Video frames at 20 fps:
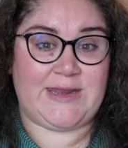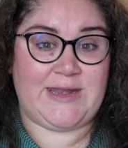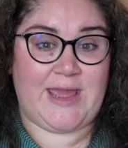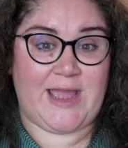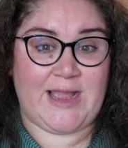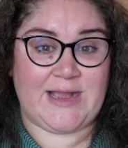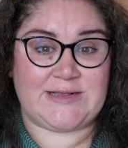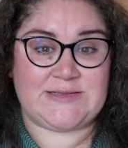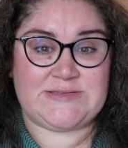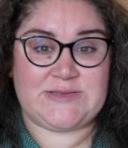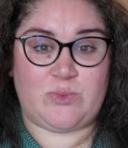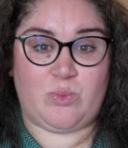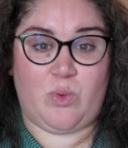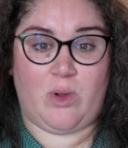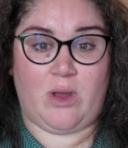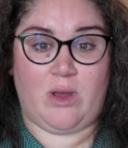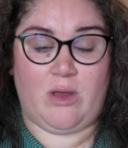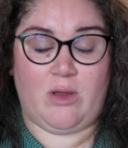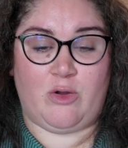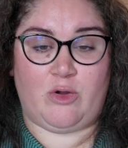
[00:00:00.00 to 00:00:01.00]
an accent
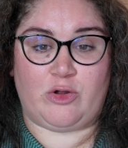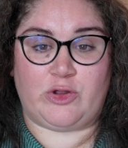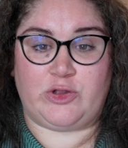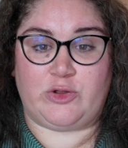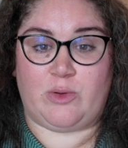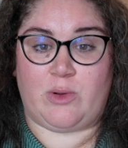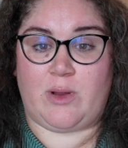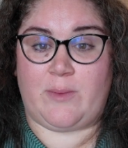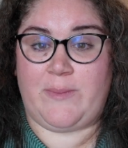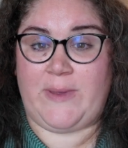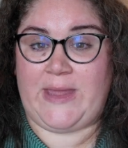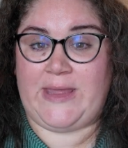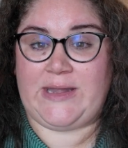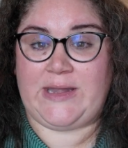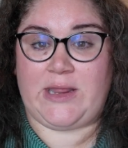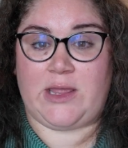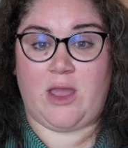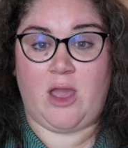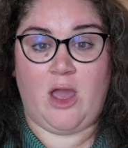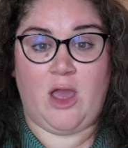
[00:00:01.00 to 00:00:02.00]
wall or you're
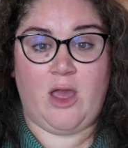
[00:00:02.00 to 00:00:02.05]
painting